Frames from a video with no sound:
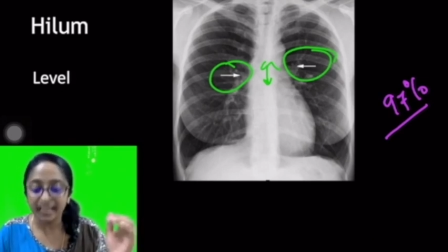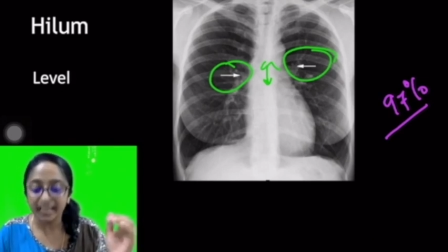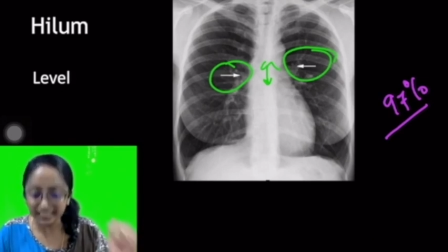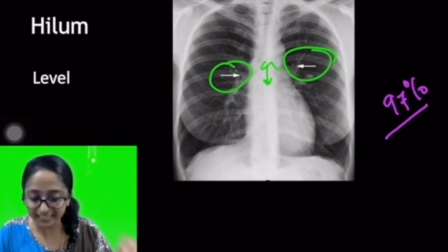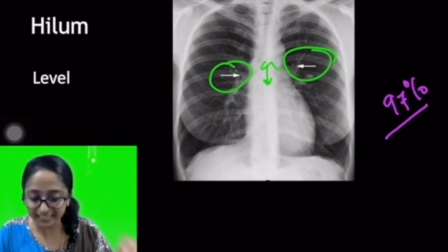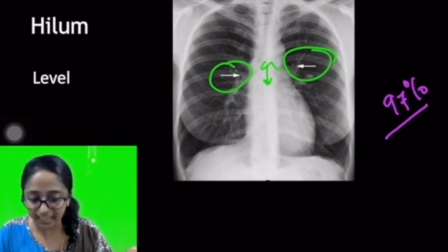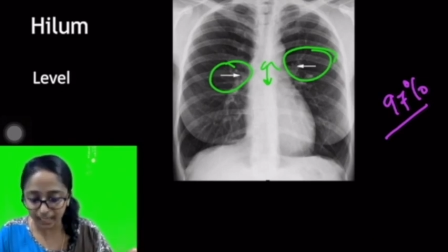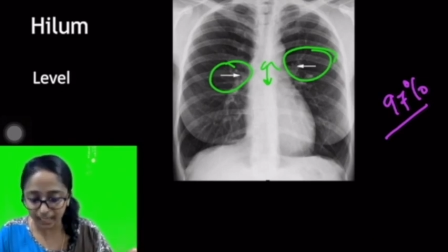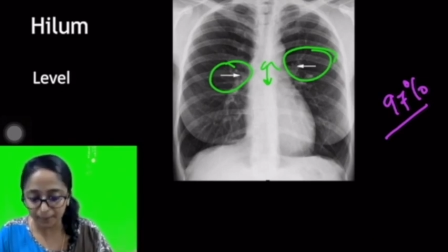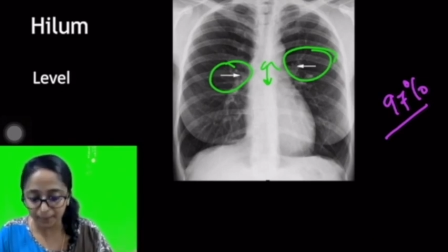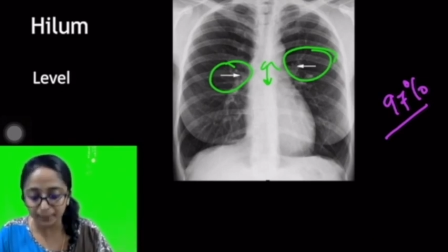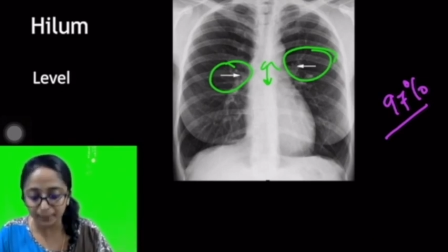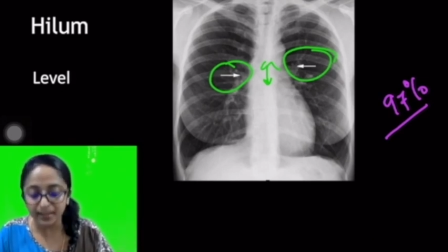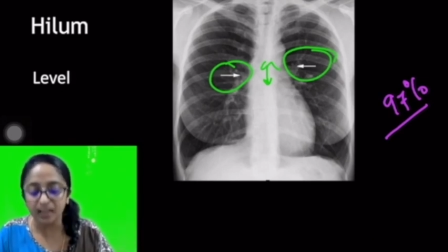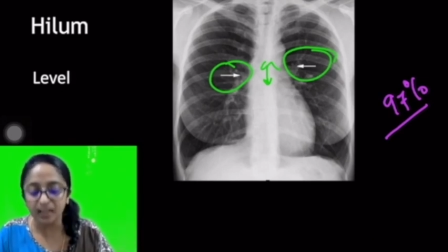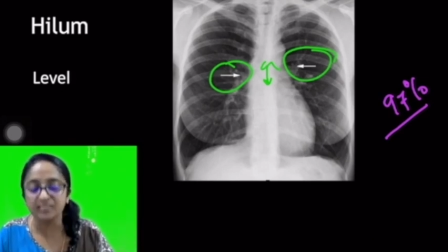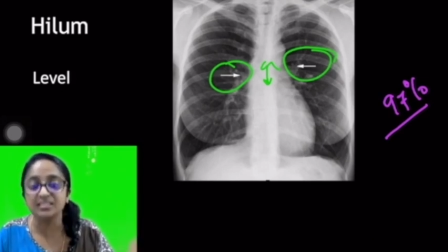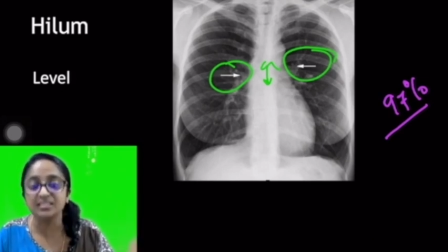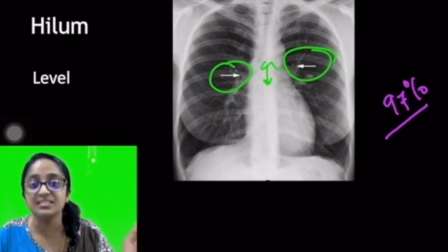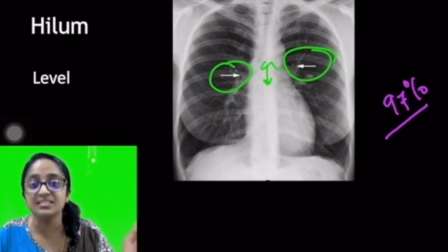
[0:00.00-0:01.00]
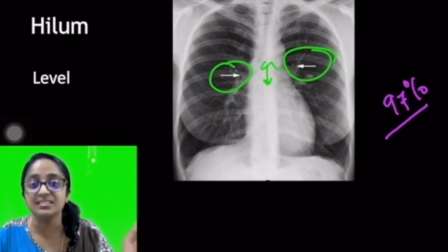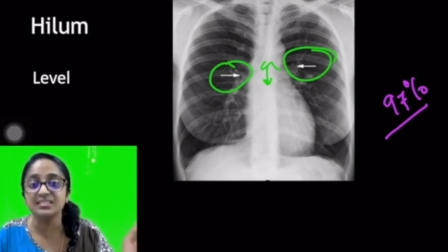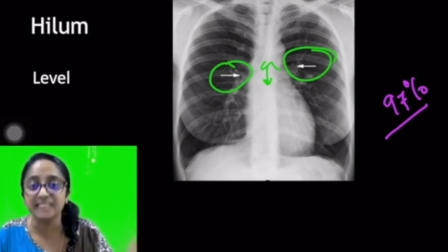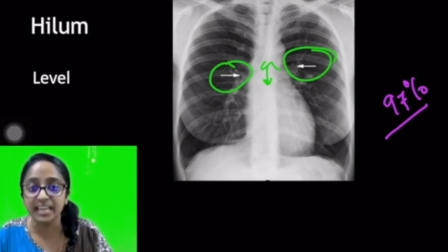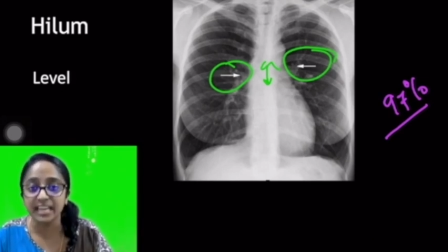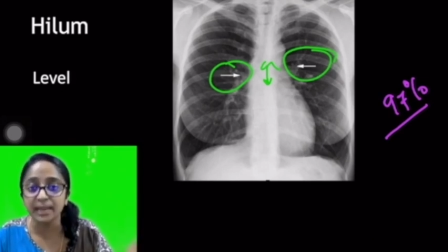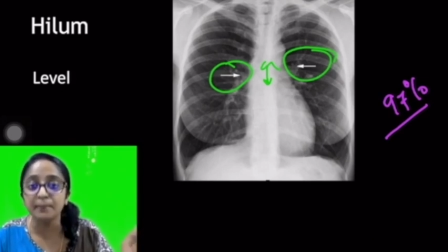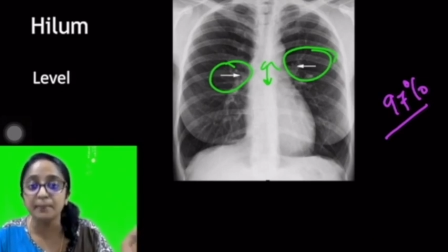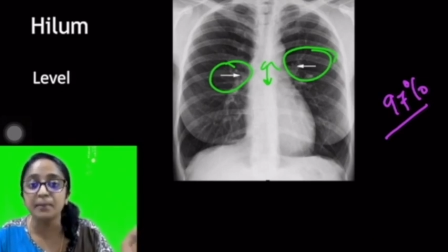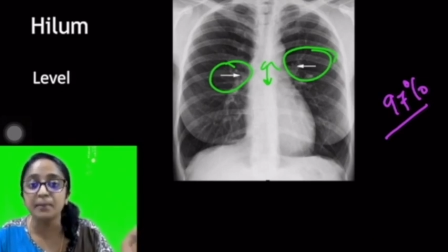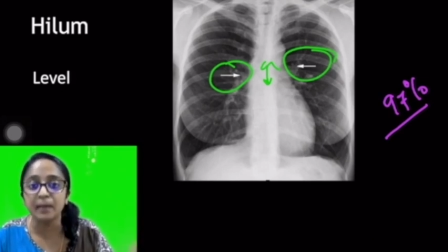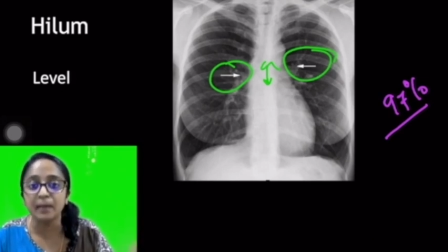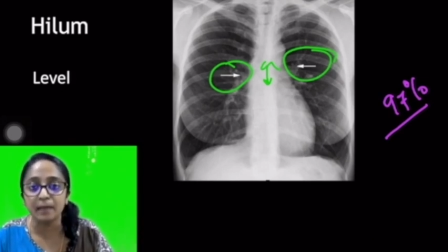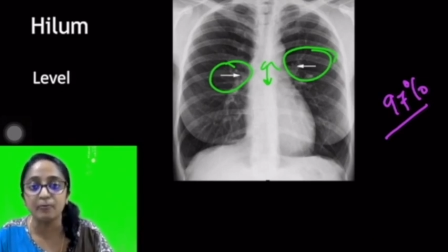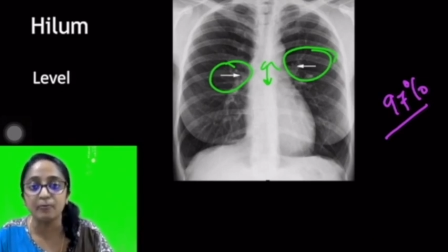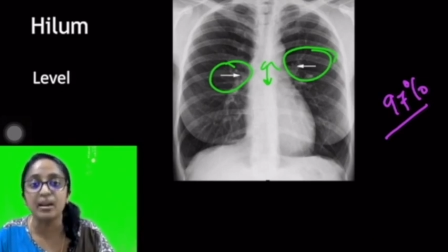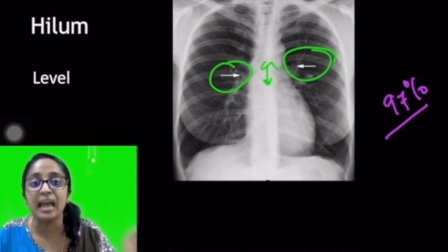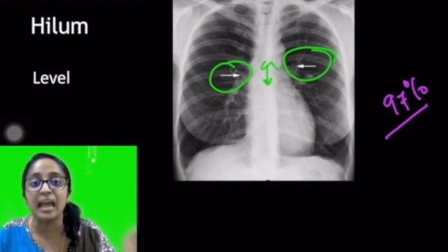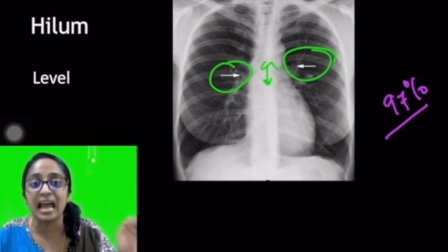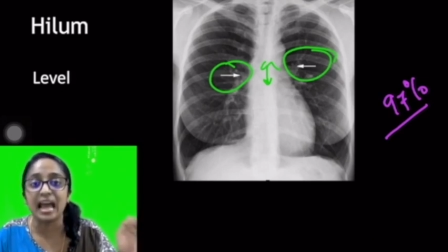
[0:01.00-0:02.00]
it can be at the same
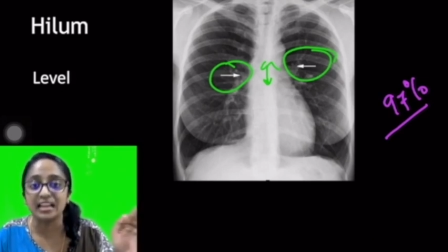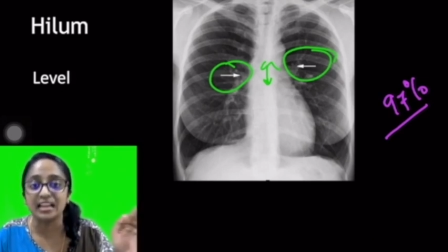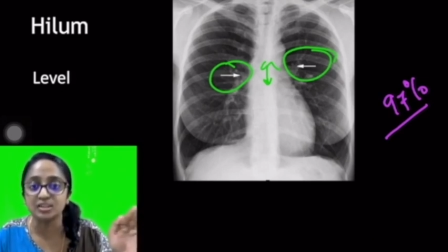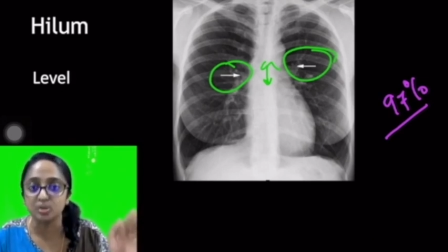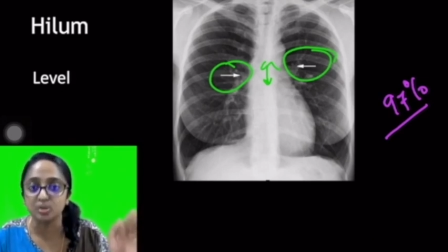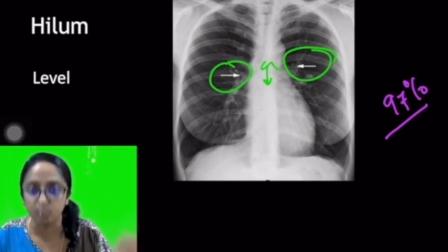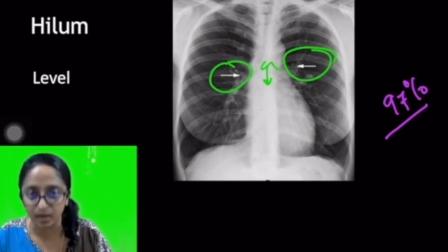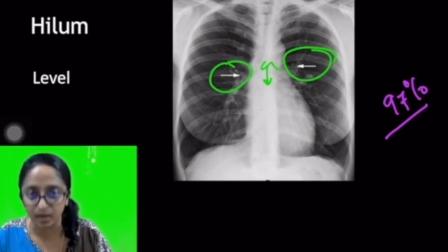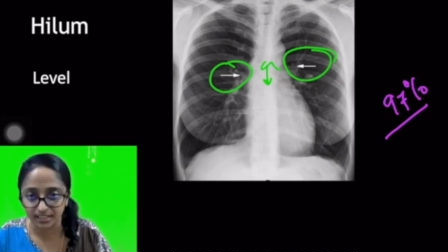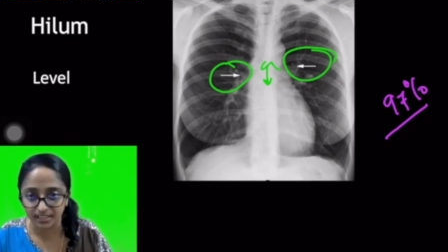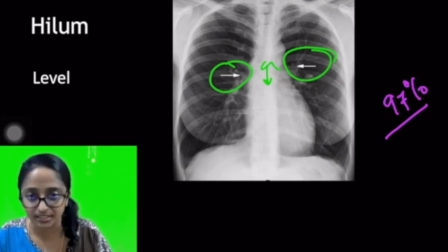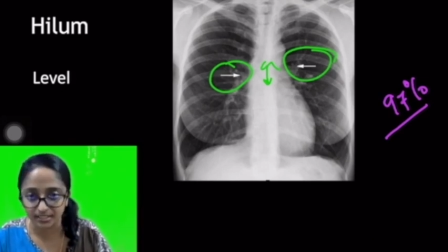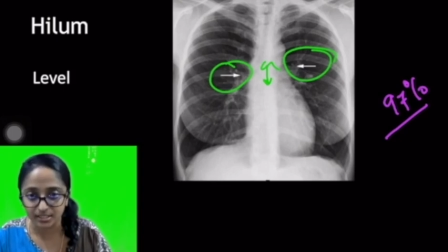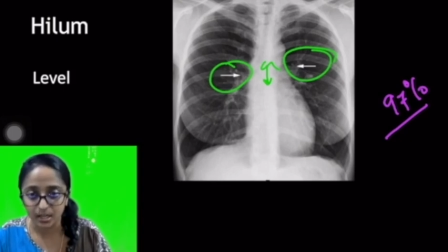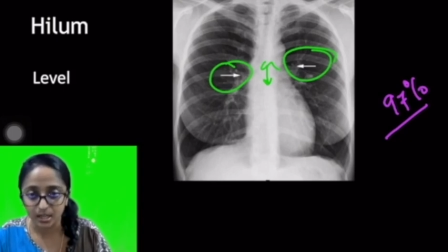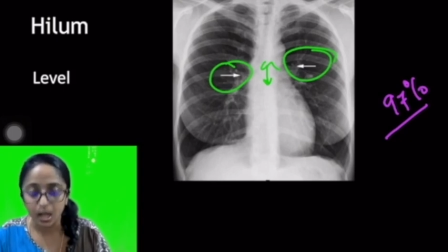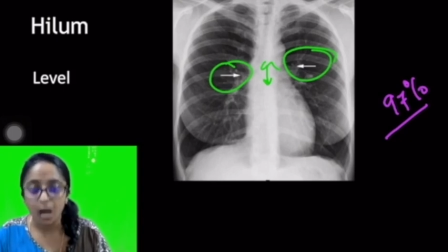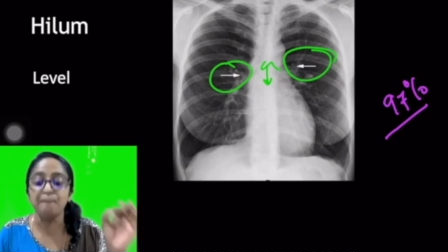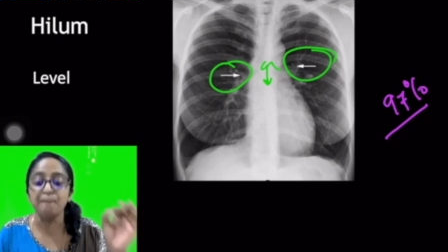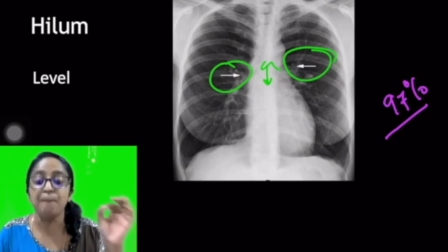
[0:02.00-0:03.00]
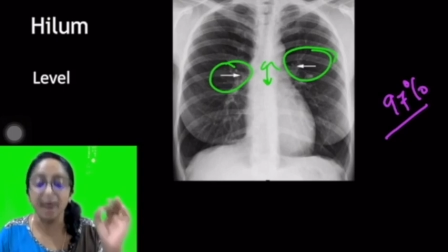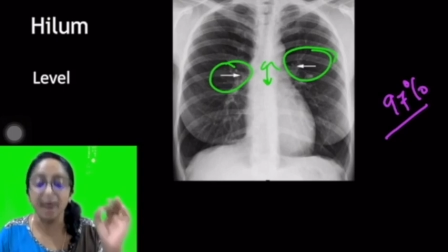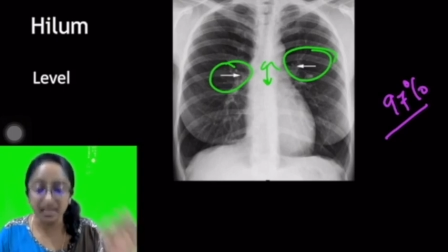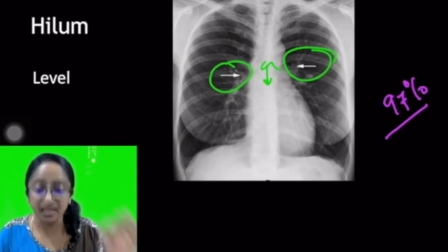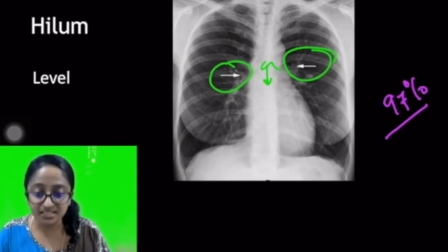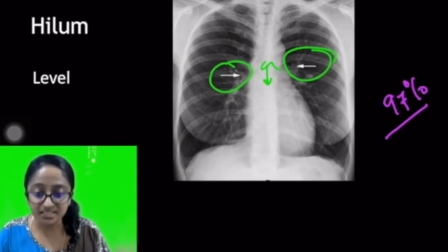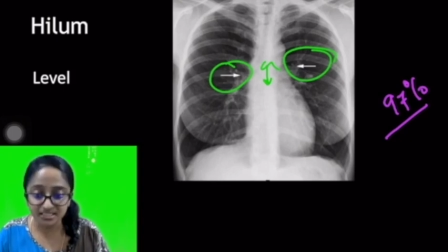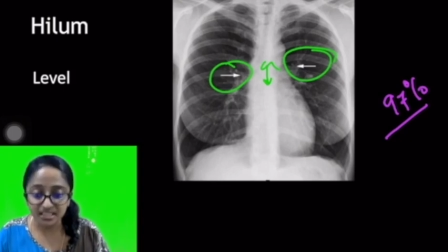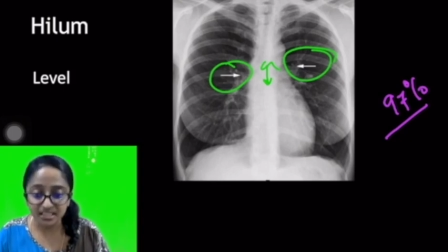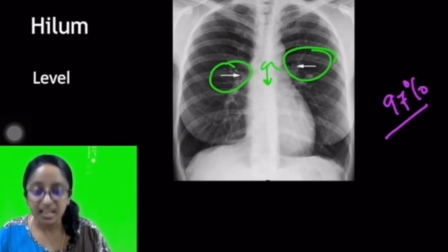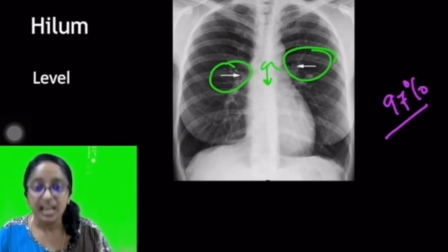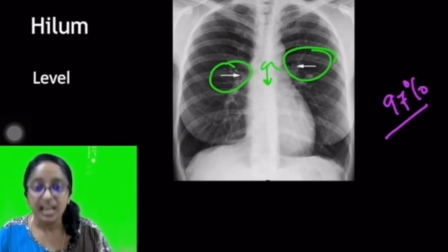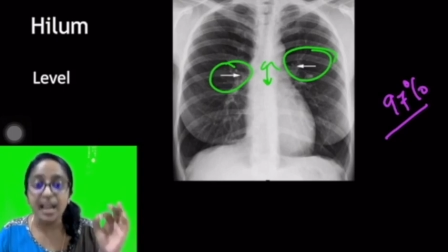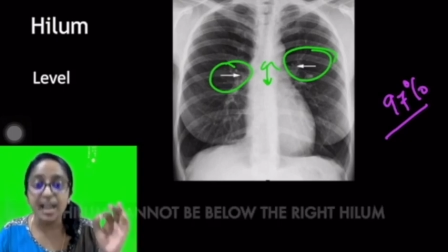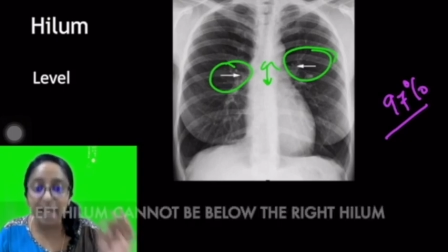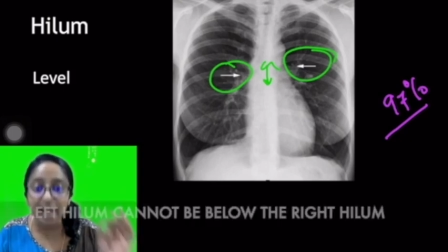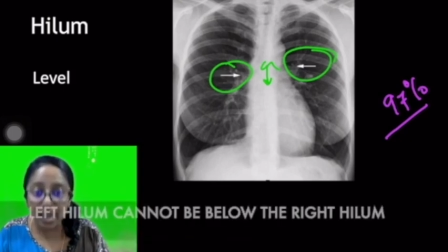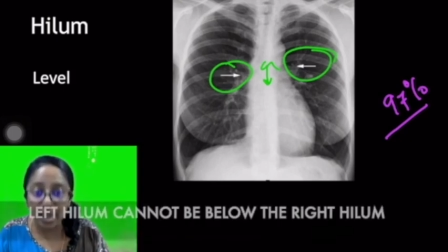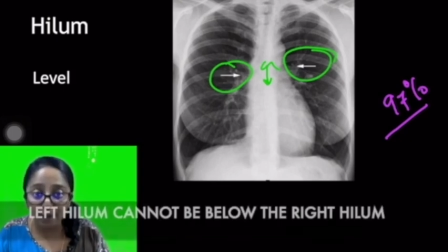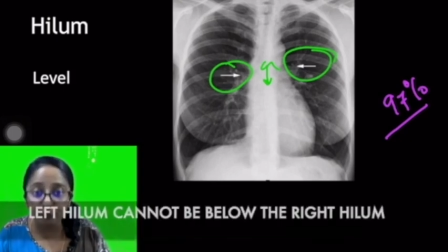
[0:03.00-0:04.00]
level as right but
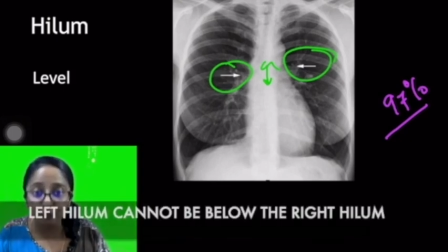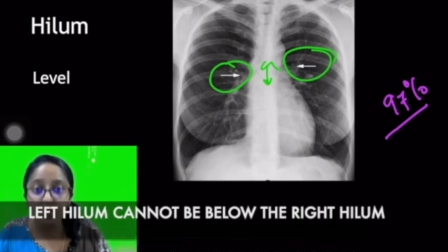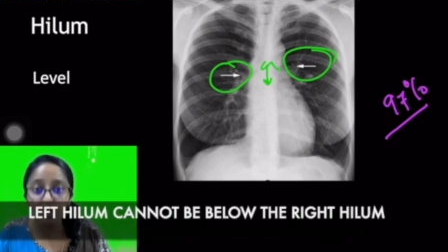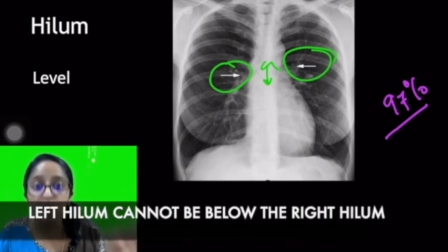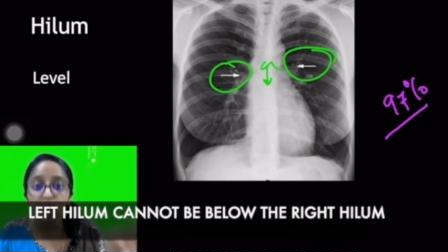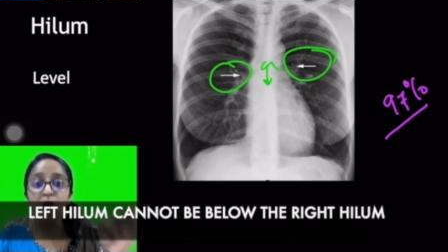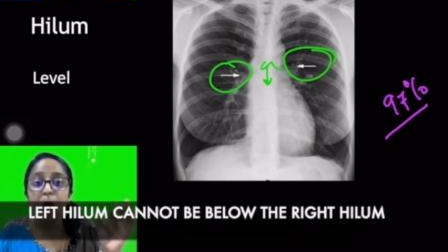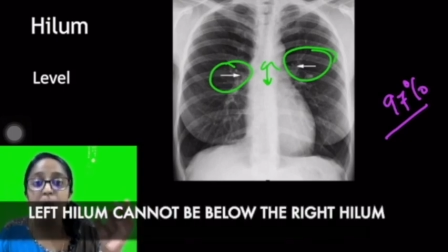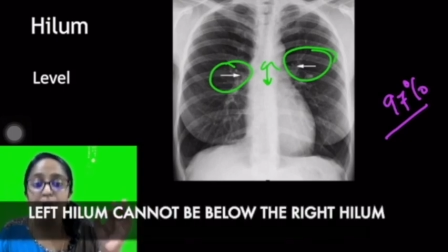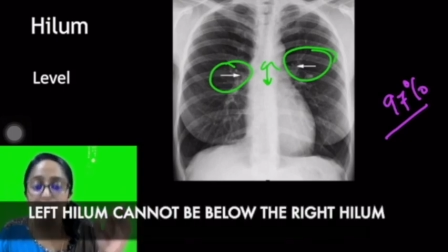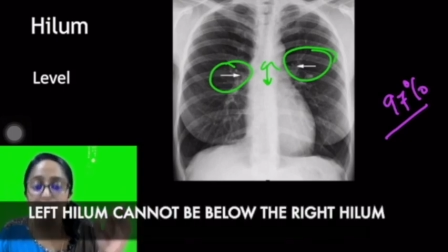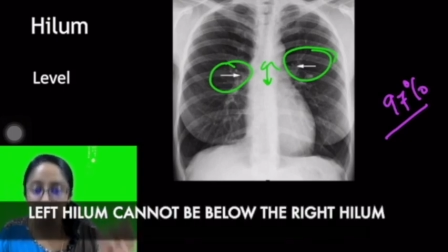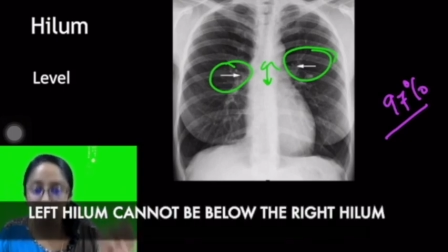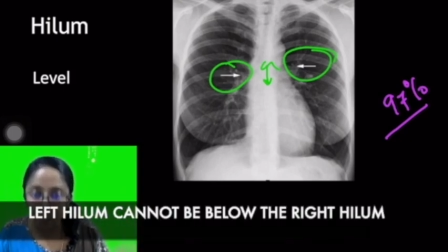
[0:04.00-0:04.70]
never